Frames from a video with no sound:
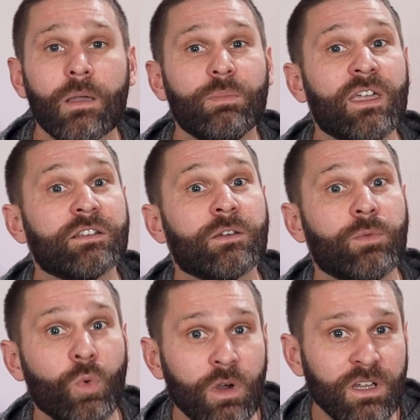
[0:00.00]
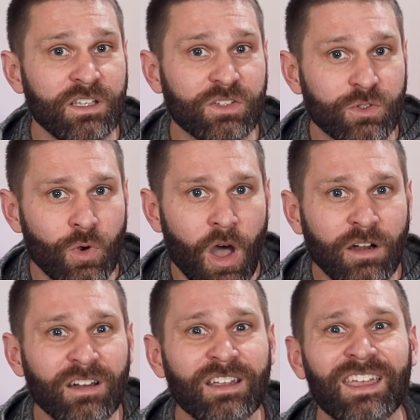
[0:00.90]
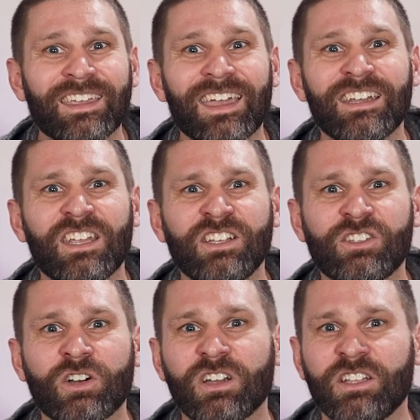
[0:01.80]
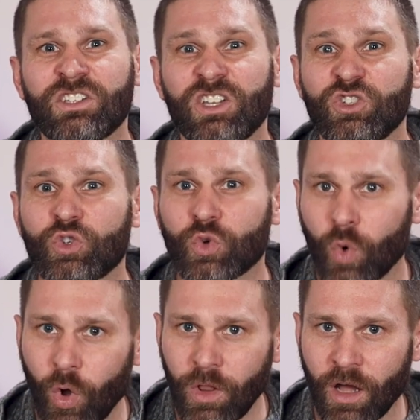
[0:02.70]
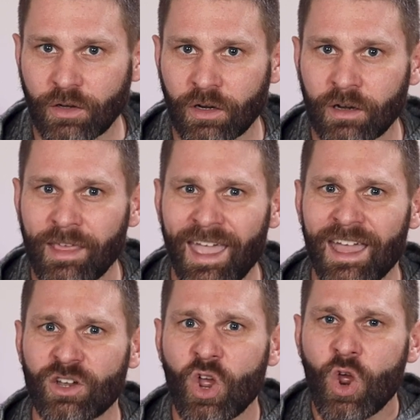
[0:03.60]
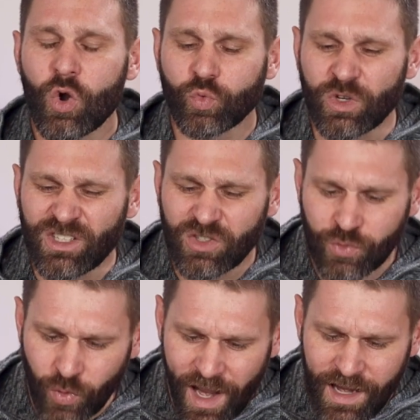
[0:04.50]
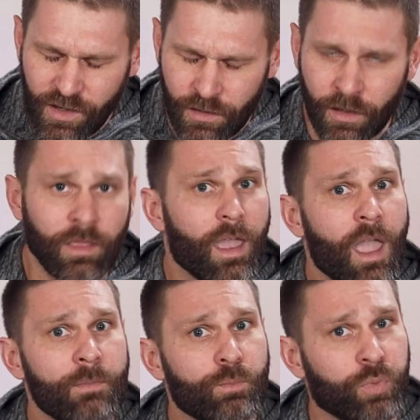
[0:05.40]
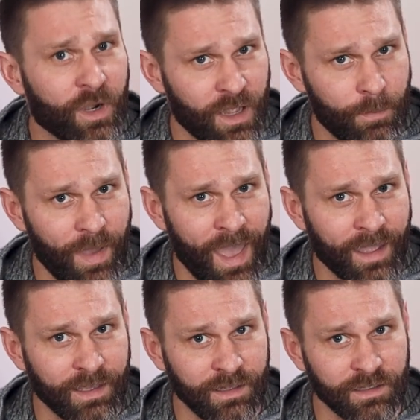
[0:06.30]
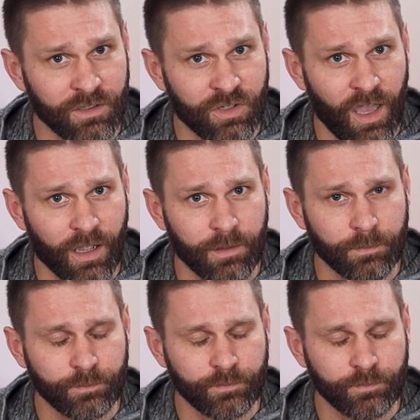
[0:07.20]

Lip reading: Because if wood is stronger, it can exert its control on Earth and restrain Earth and bring it back into check.